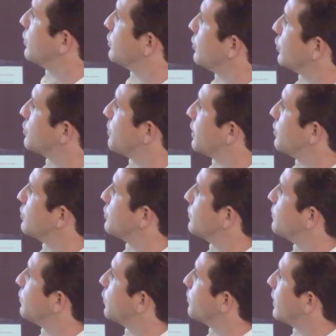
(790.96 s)
just by using
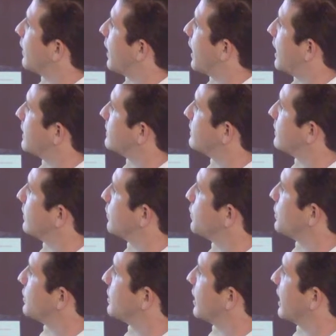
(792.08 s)
formaldehydes,
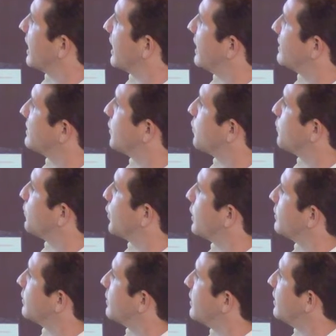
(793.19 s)
which is, gets
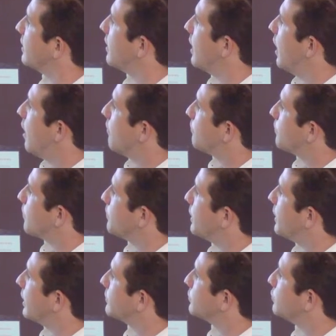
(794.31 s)
incorporated here. From
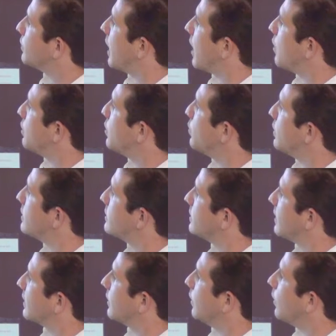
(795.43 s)
here to now, you will see
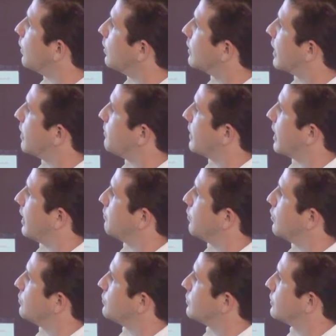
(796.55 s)
that all chemical
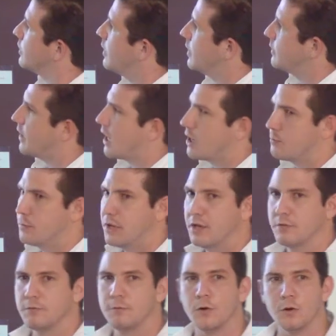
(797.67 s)
bonds that are
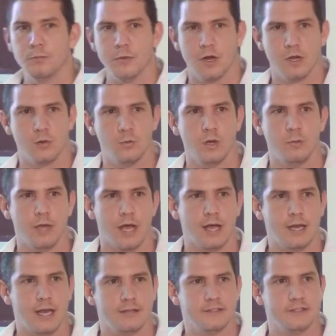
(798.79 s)
being formed will be
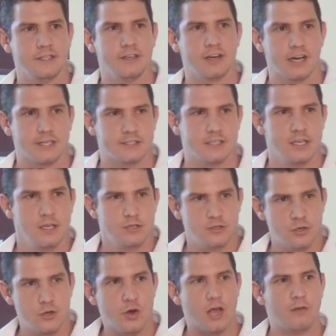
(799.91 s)
highlighted in red.
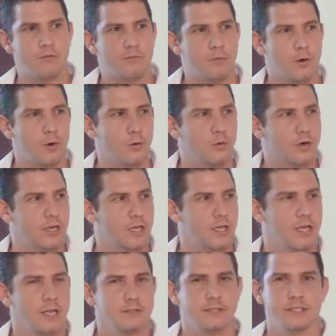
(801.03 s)
So you can follow
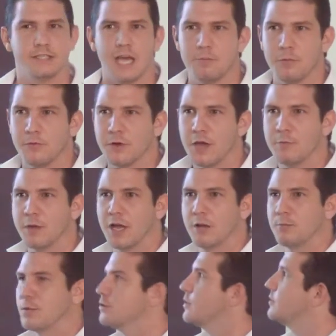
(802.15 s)
really the type of chemical
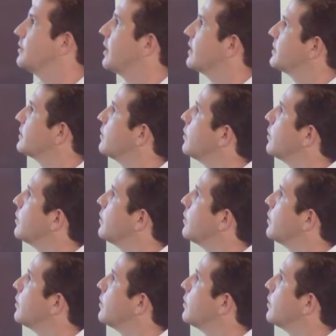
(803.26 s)
process that is